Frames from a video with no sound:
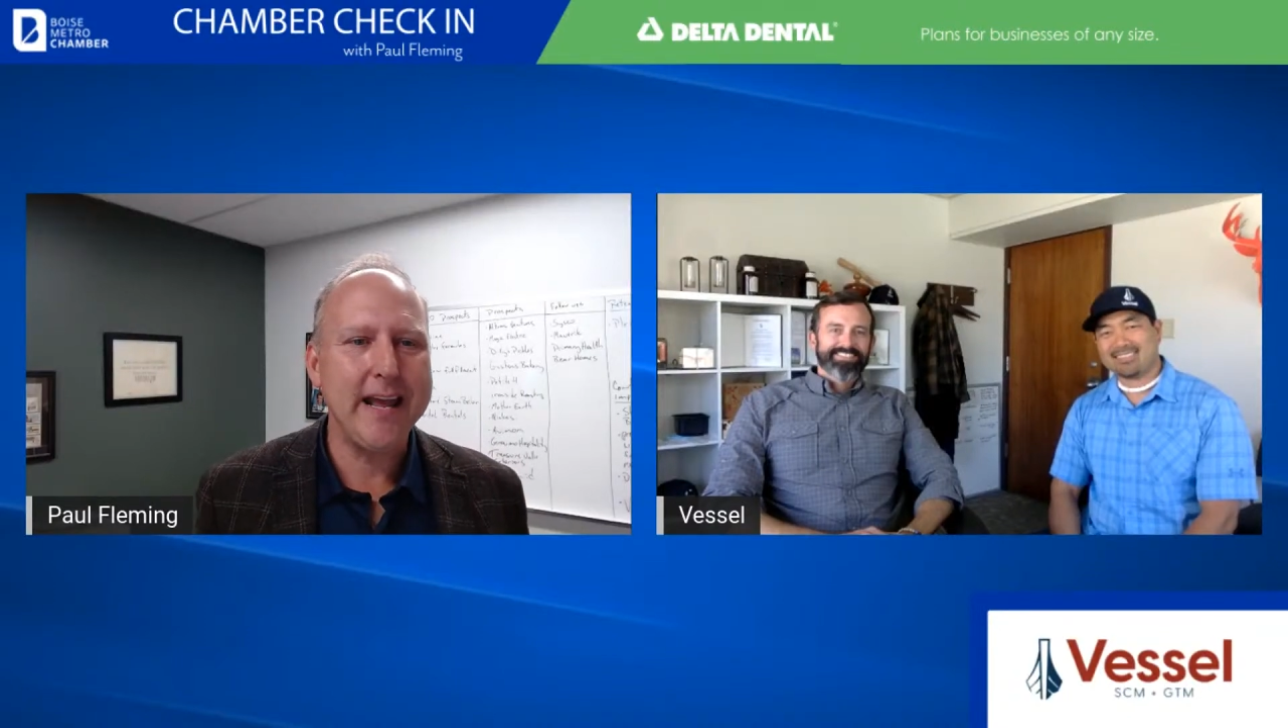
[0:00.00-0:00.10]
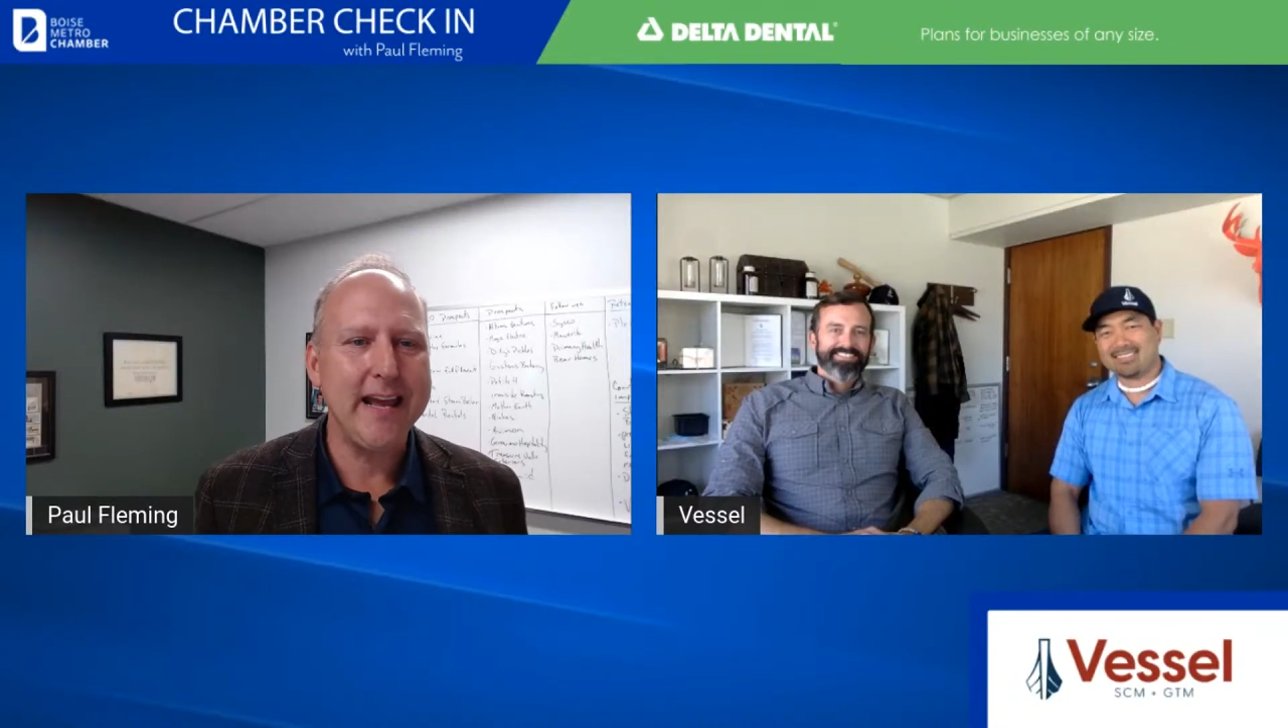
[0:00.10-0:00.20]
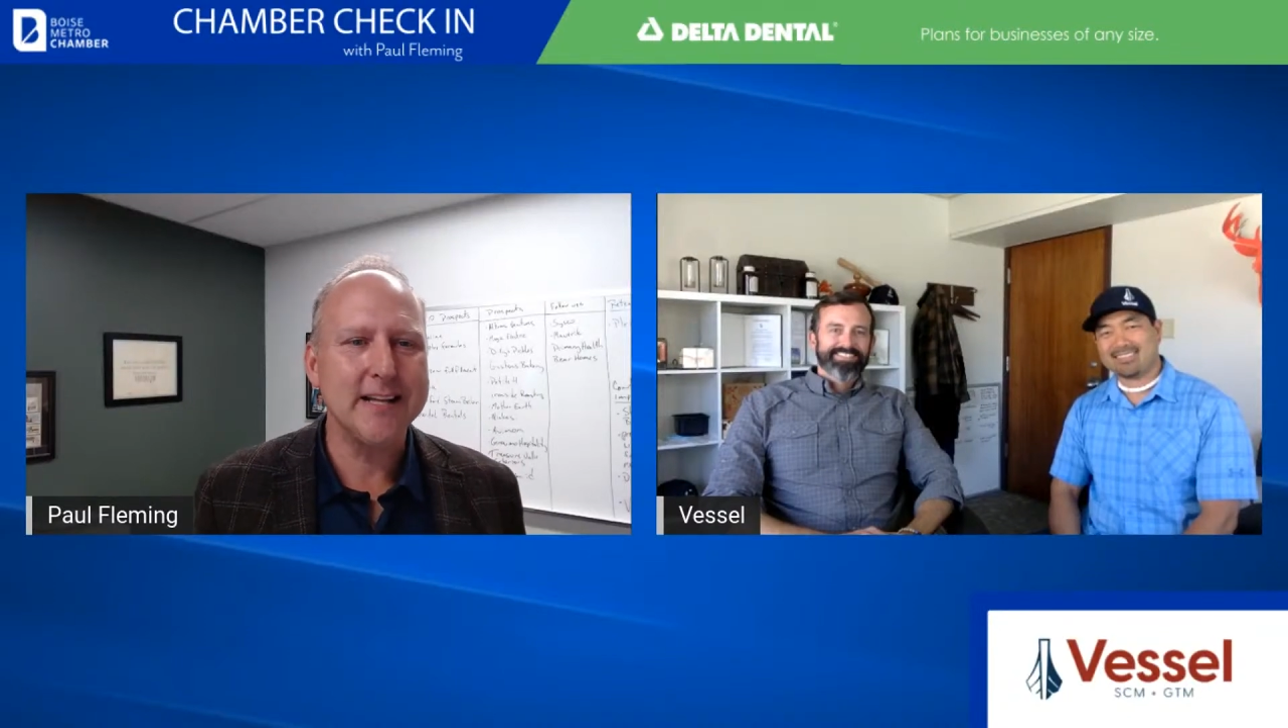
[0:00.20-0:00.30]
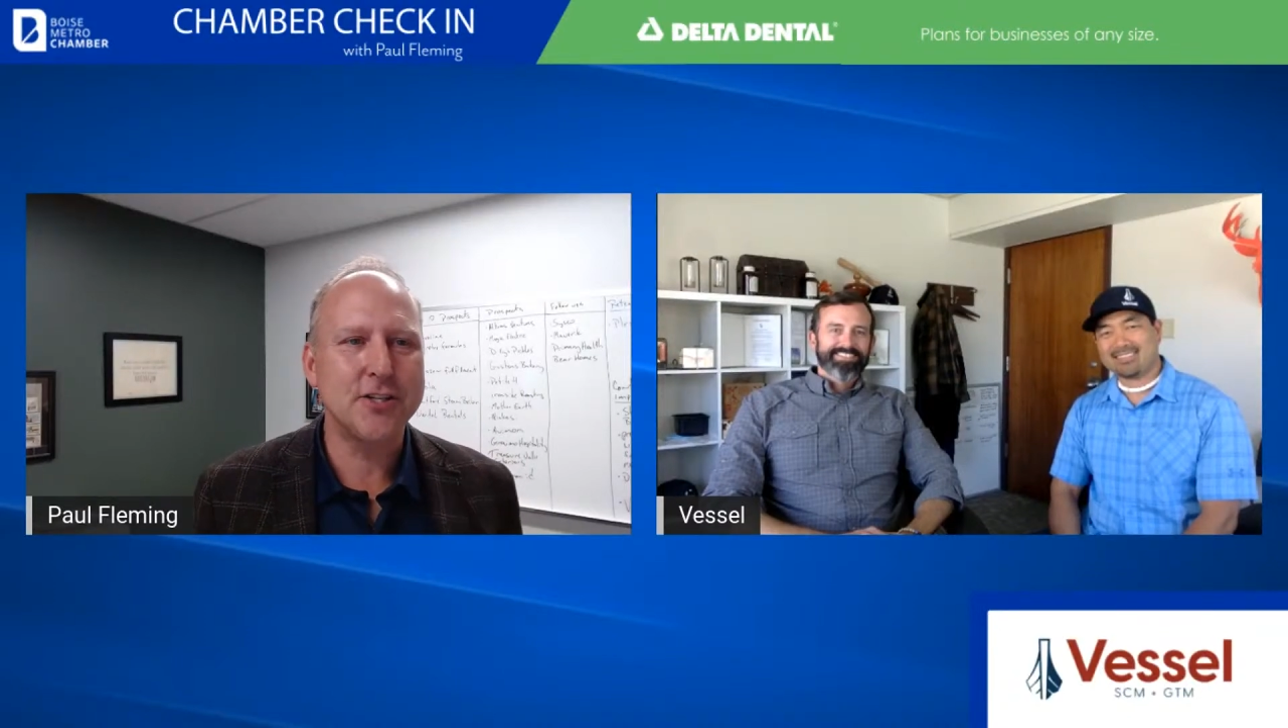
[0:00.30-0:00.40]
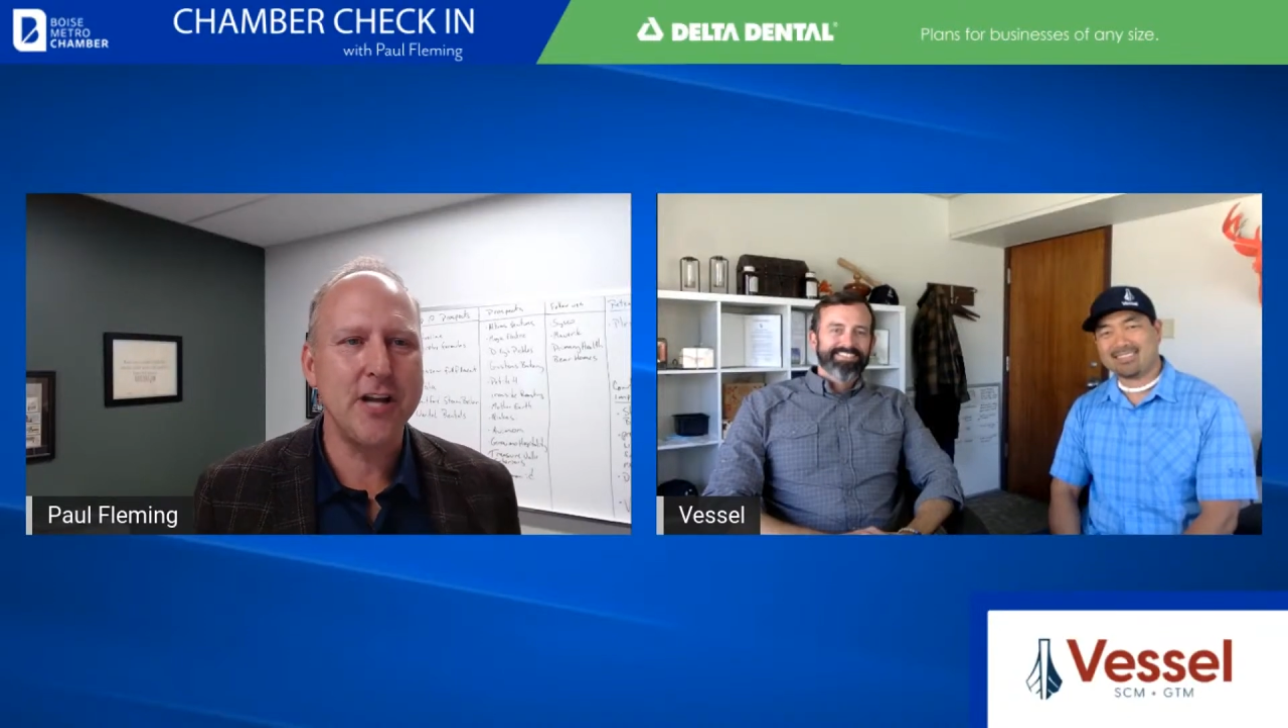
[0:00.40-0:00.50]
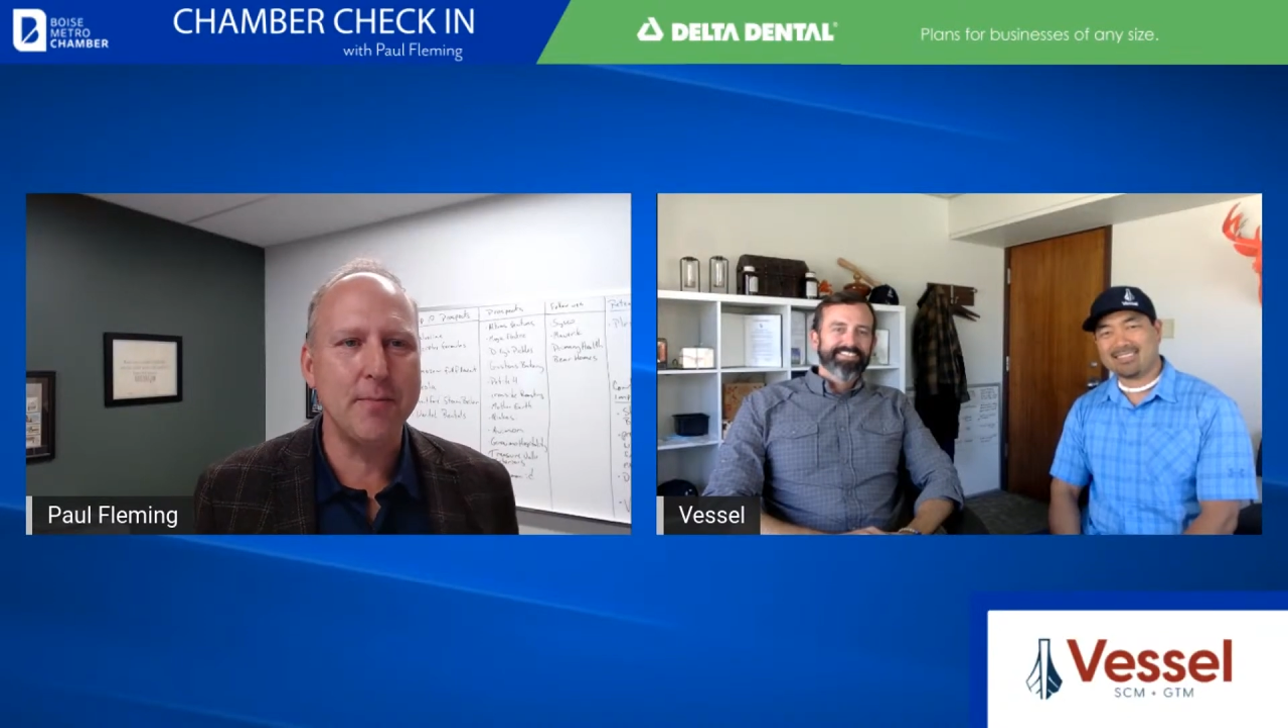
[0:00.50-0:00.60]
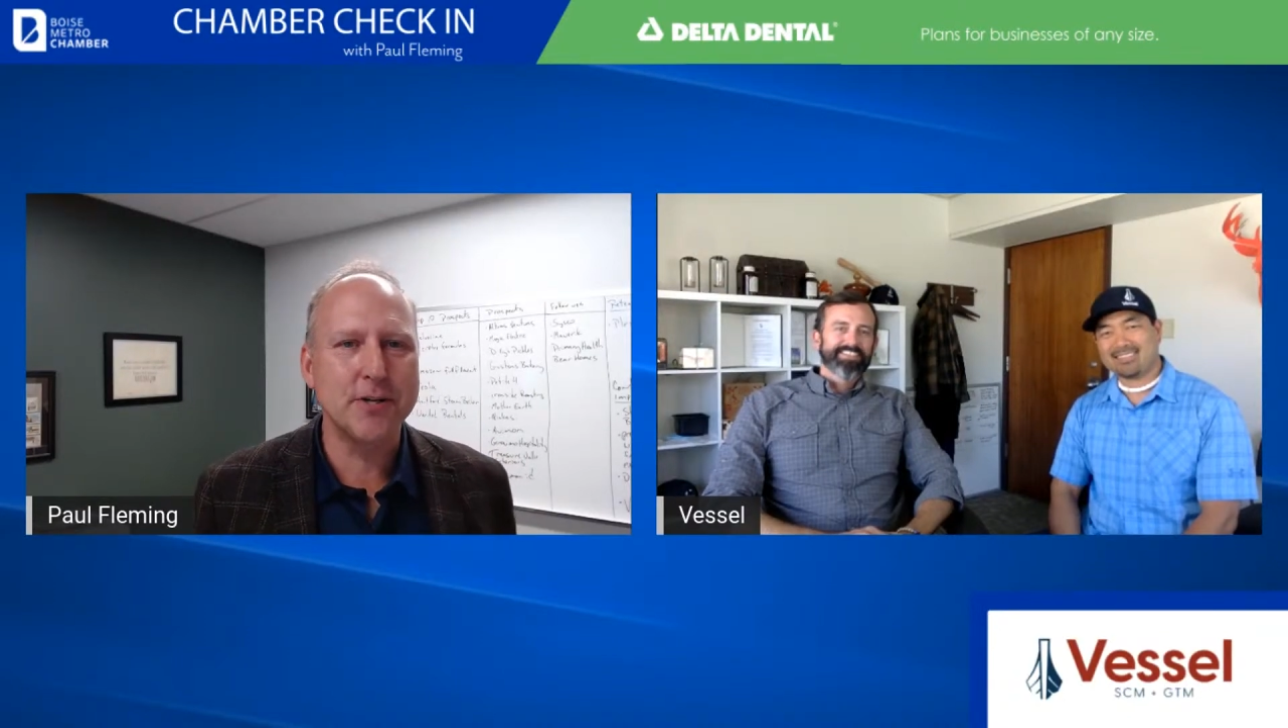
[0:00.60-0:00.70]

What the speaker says: It's Chamber